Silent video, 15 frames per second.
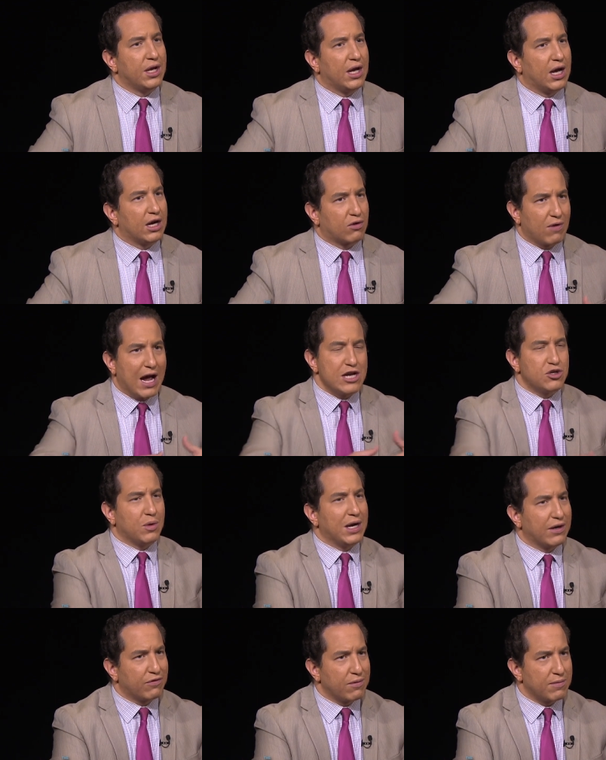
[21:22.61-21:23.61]
uh,
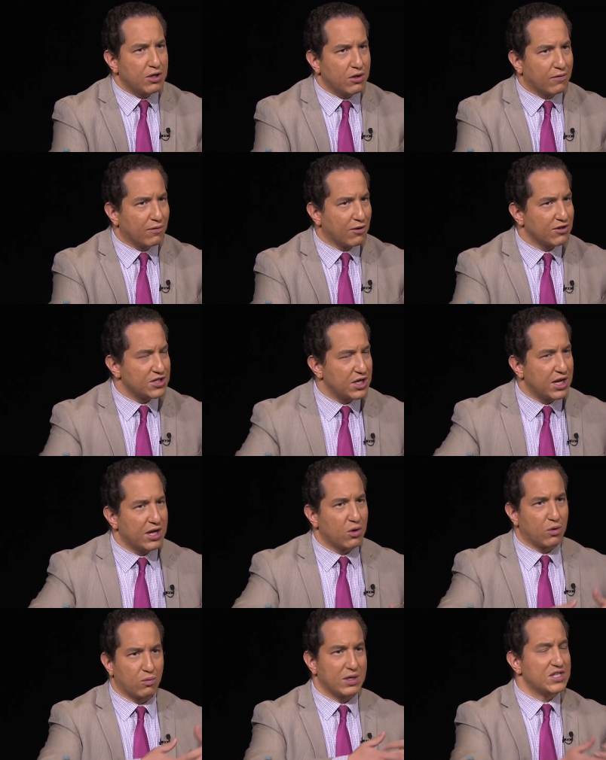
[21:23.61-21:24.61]
graduating from the university
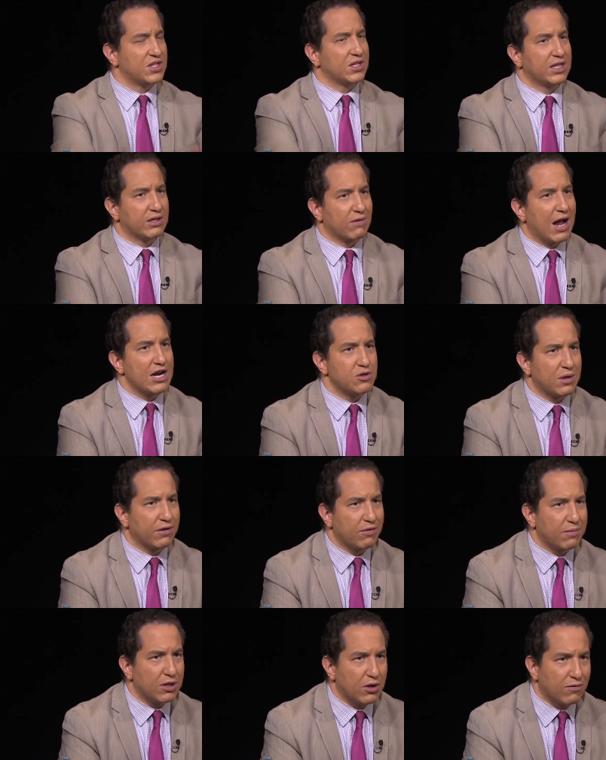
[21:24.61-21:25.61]
or recently graduating
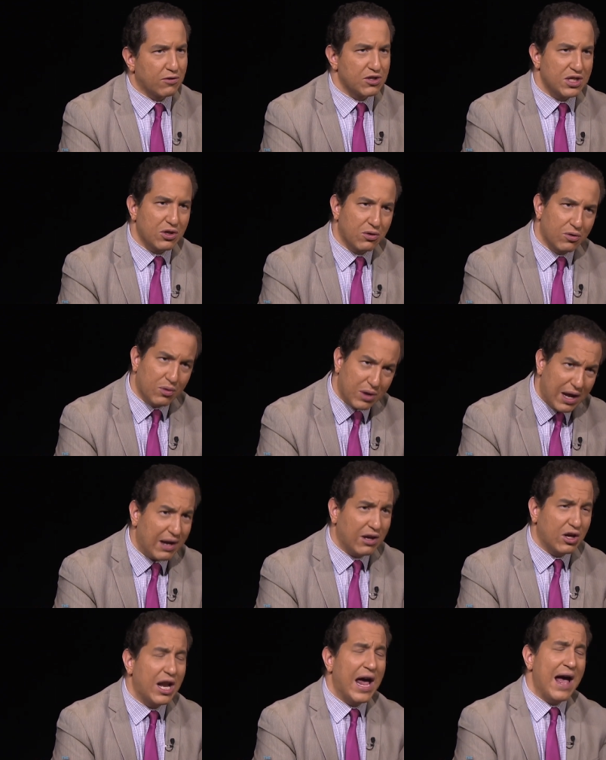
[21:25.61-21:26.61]
from the university, who are
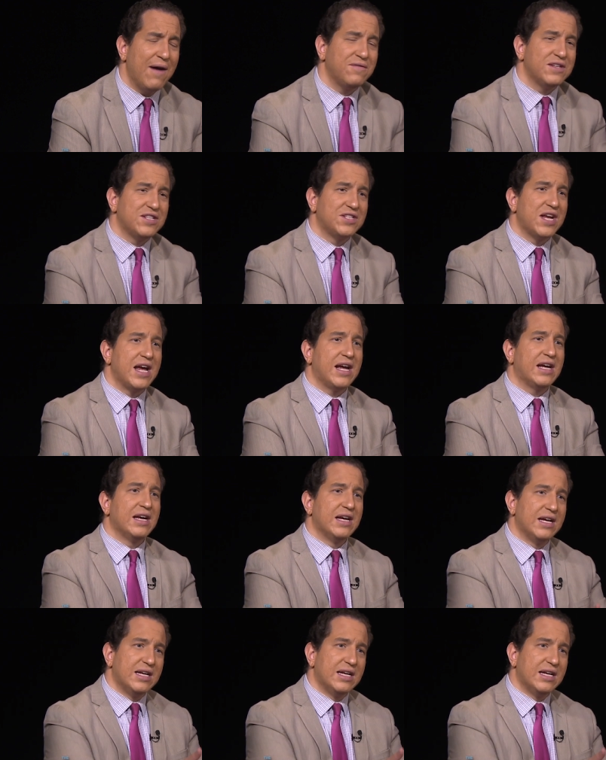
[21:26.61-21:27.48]
going to have to say